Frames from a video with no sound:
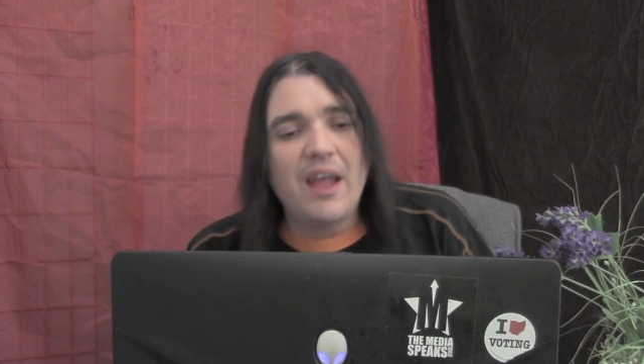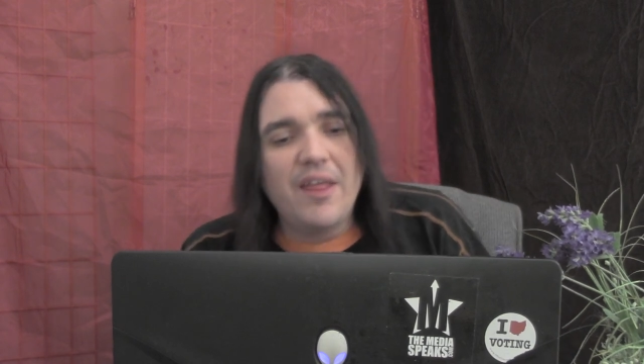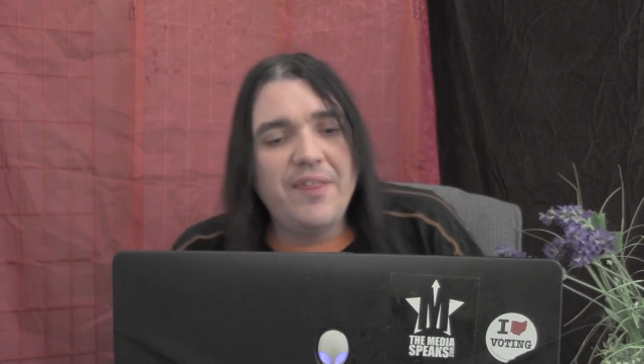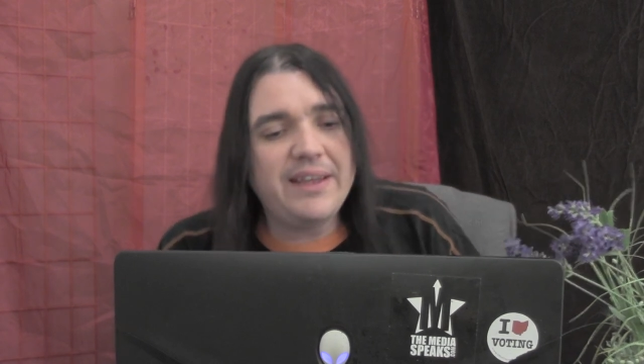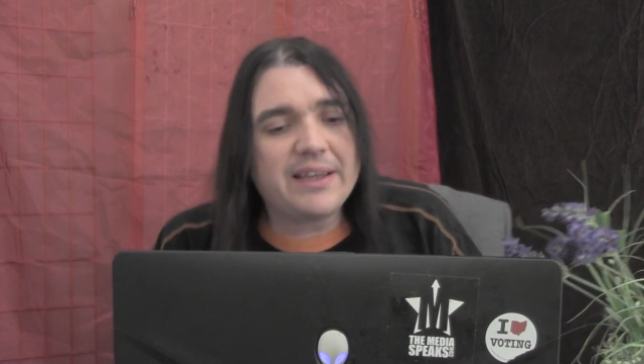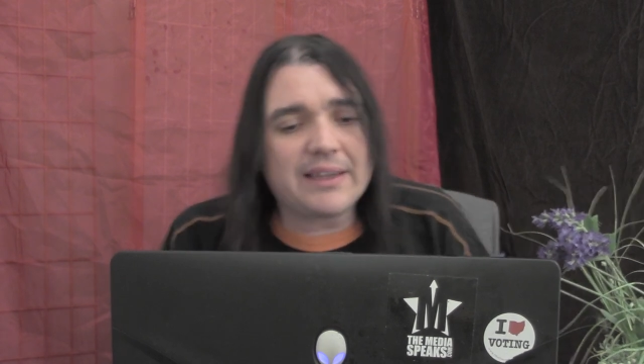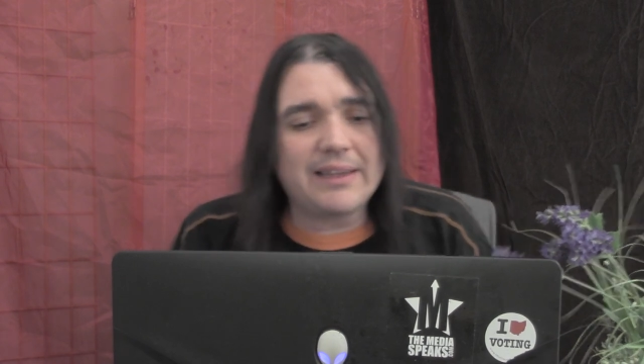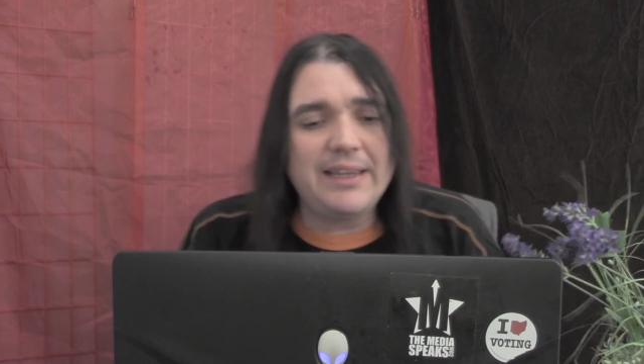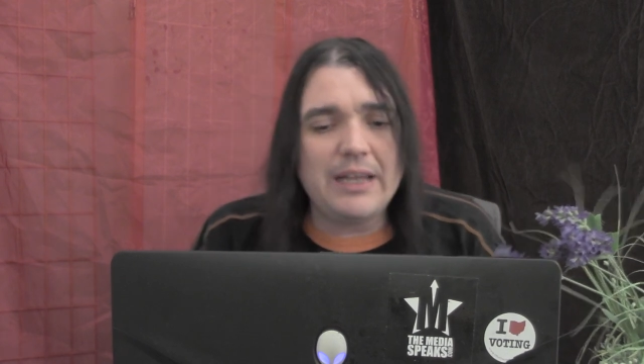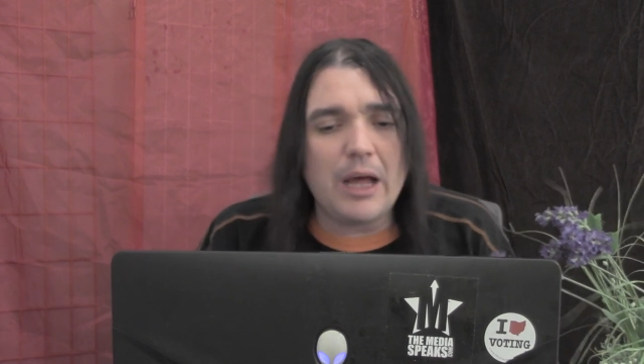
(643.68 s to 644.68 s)
the
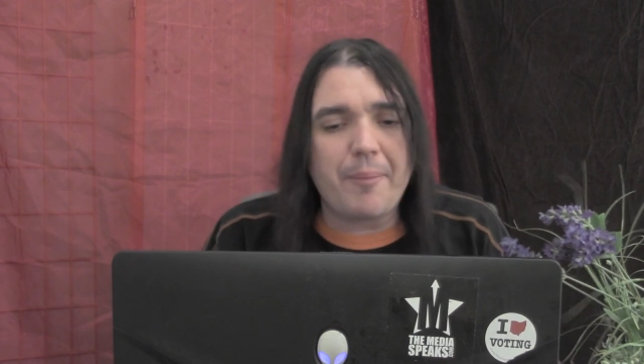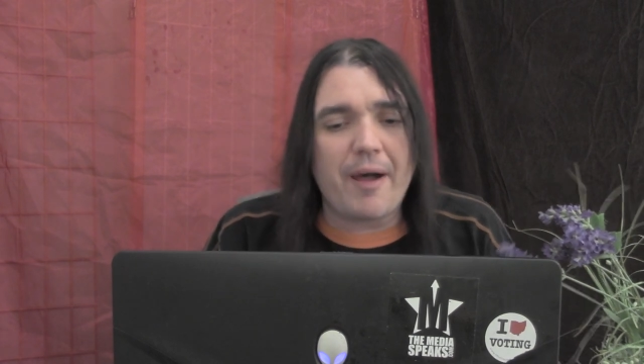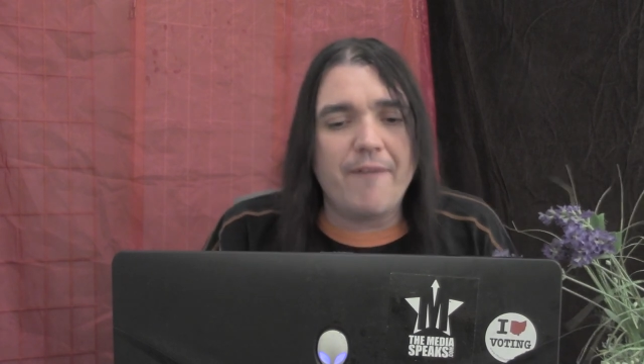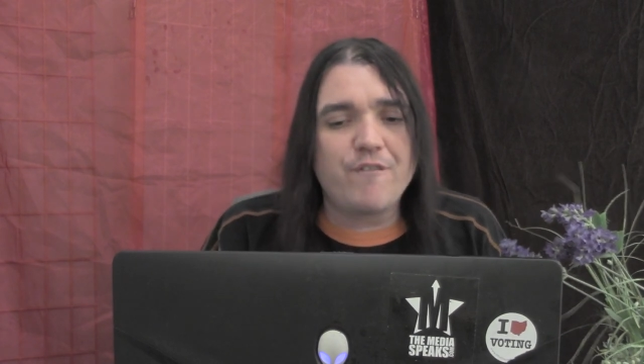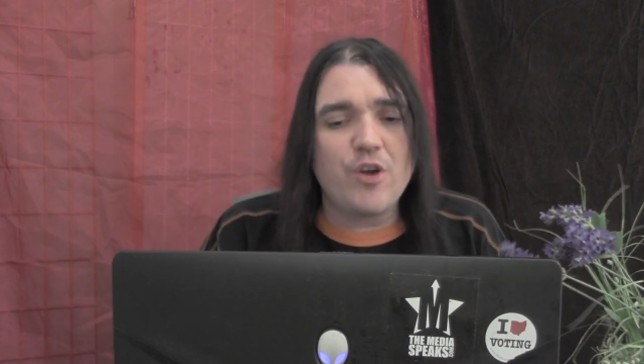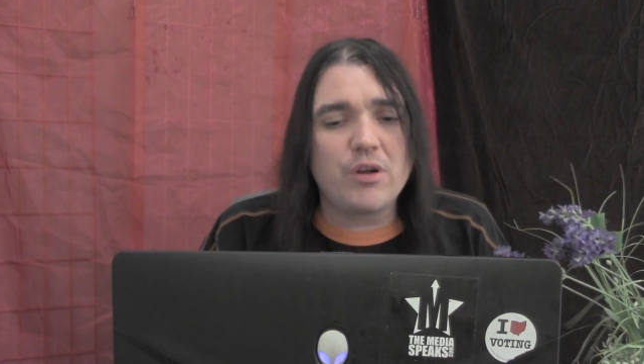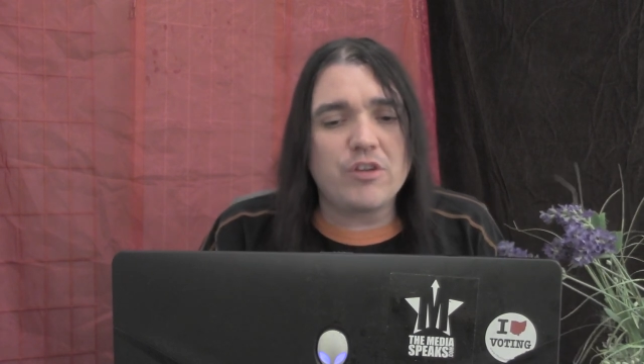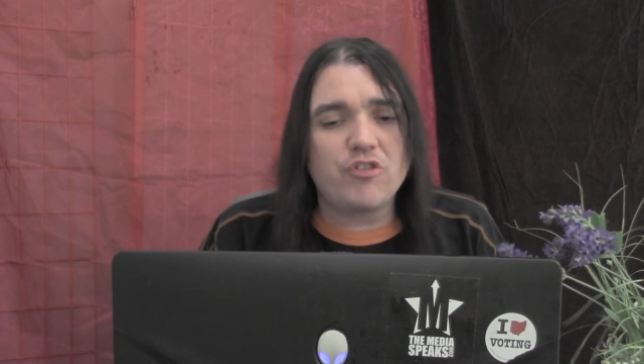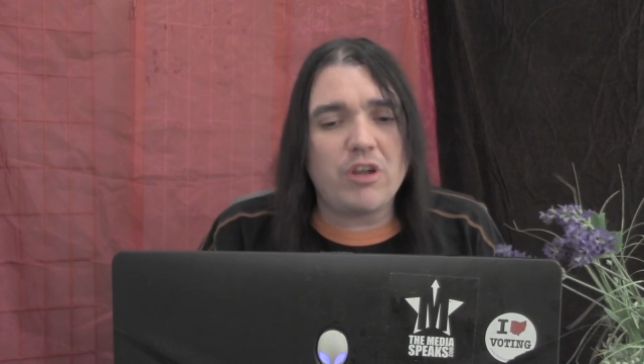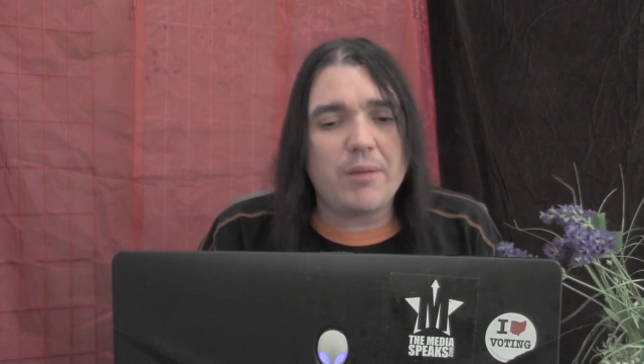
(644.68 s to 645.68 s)
cleanup of
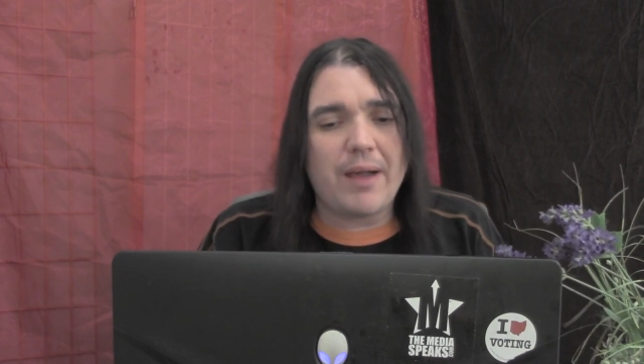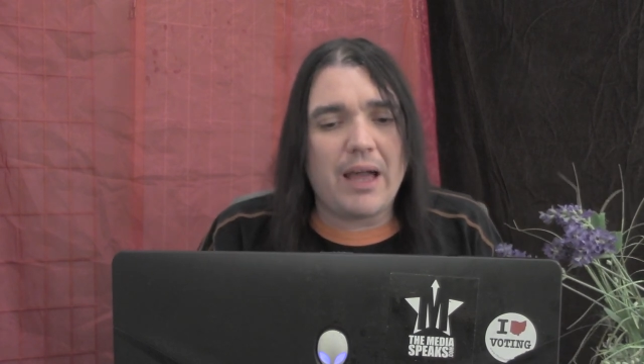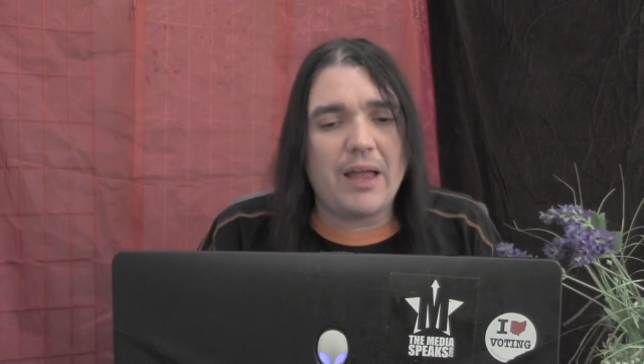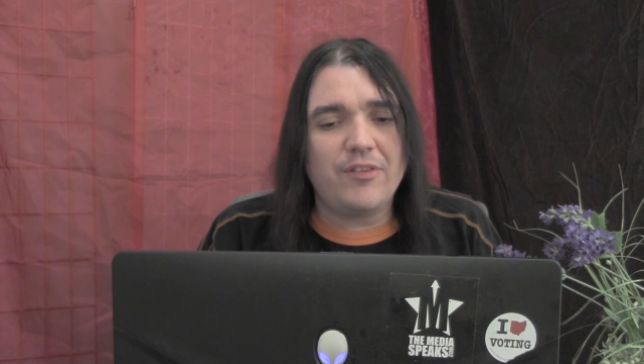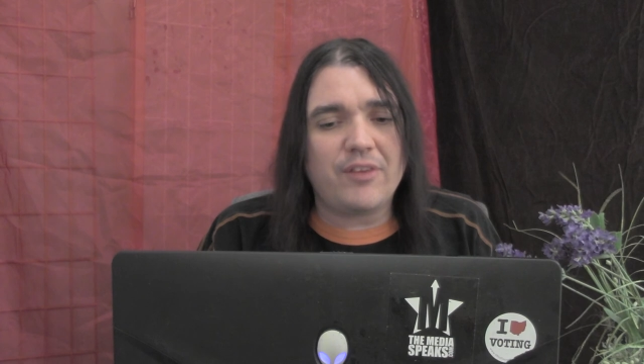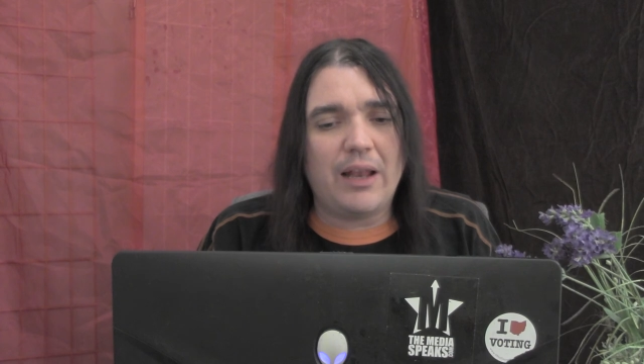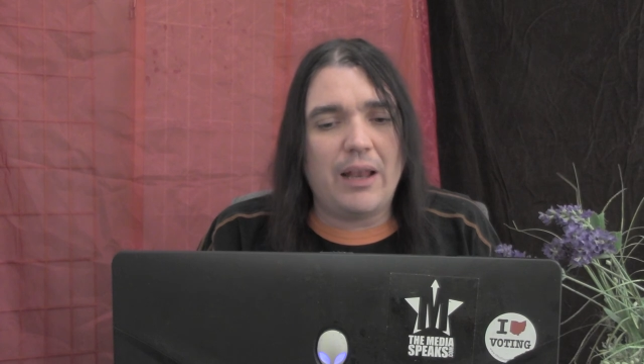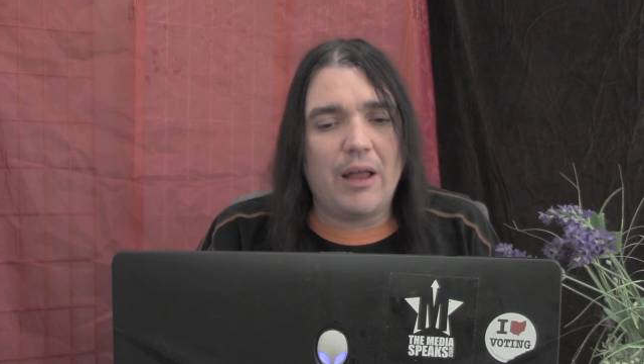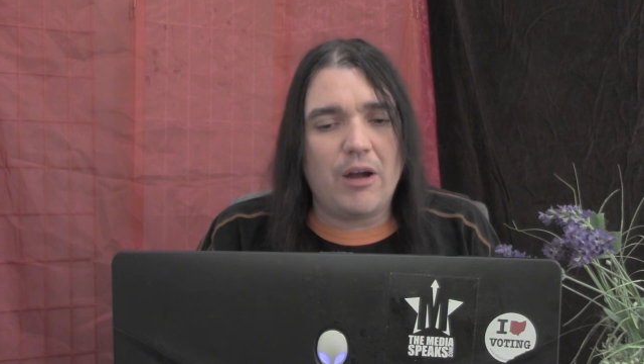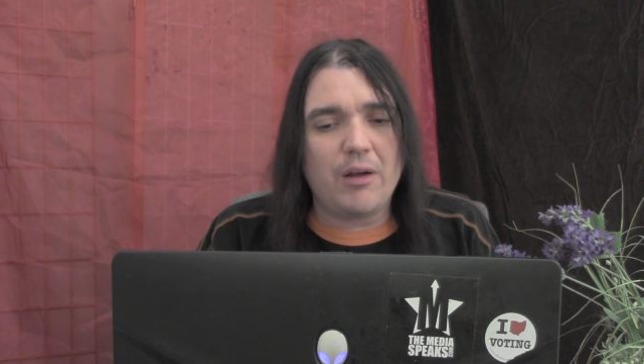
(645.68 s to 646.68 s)
Fukushima's
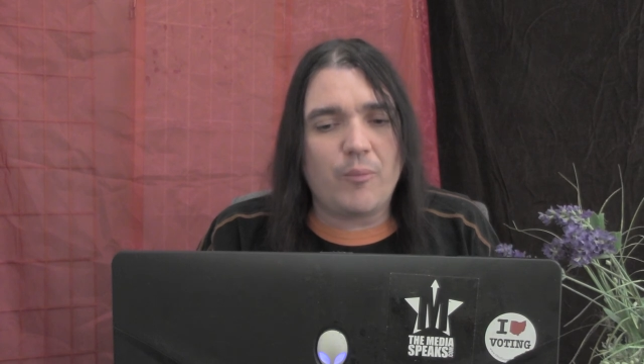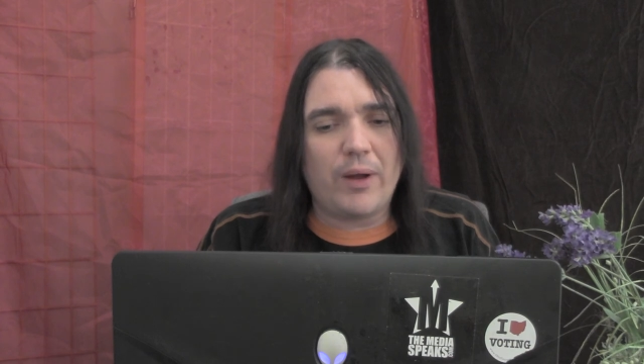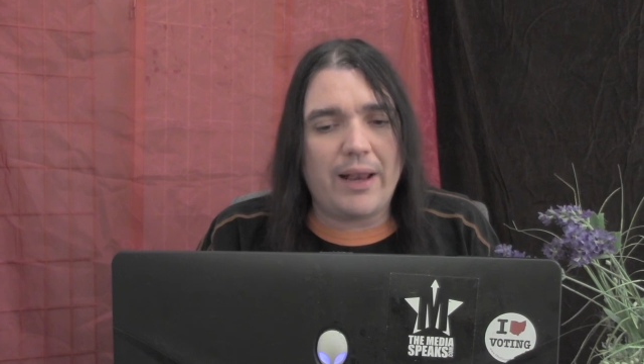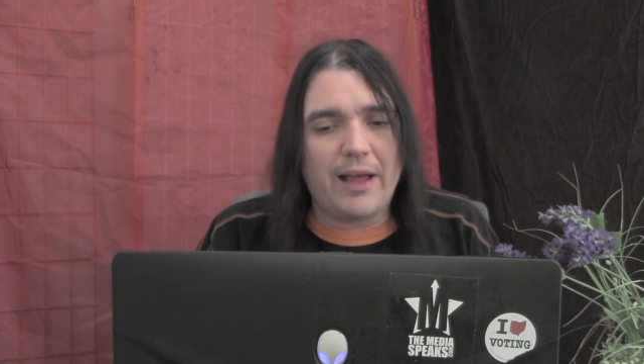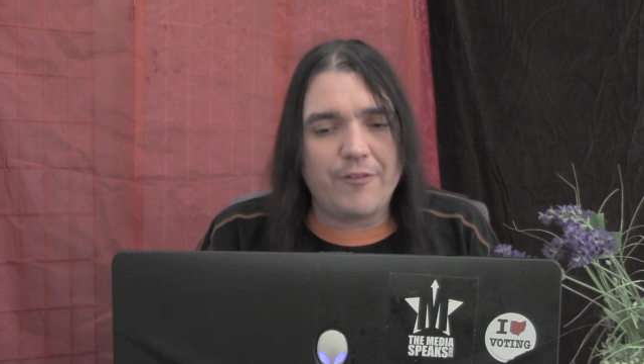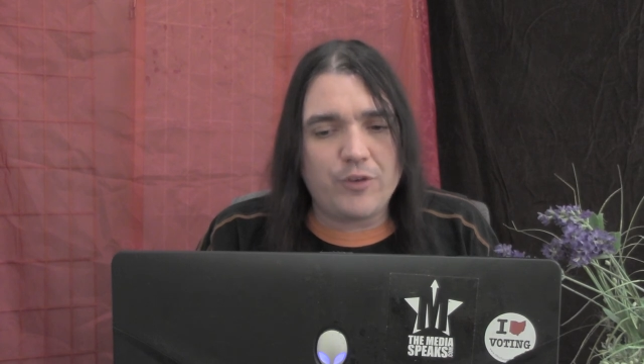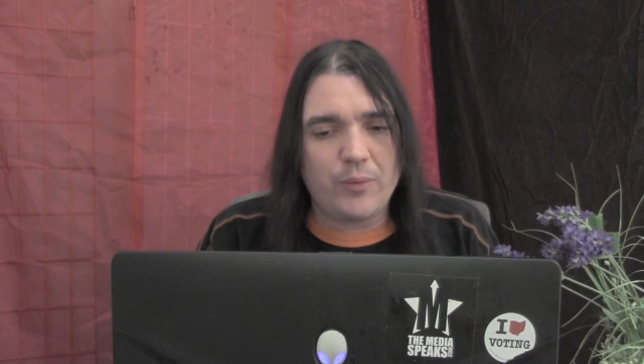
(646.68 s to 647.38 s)
alarm went off